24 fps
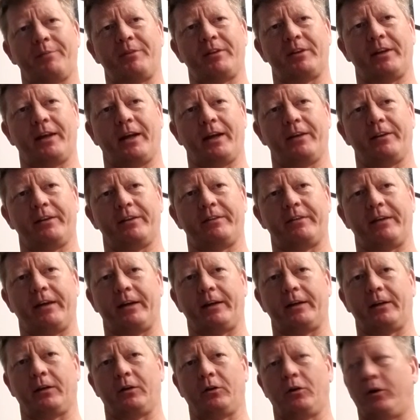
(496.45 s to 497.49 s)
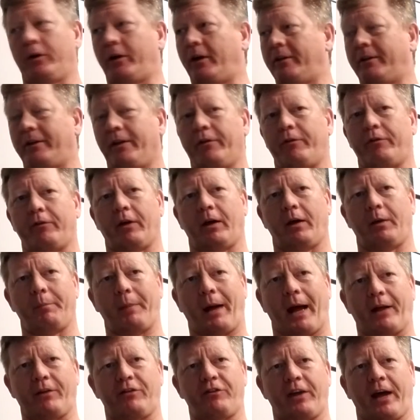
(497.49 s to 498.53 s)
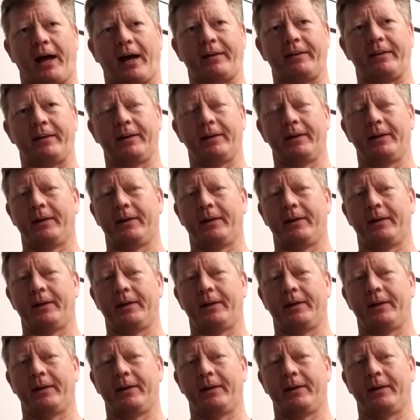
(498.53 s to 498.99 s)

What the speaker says: today to take a look at this Matt chat.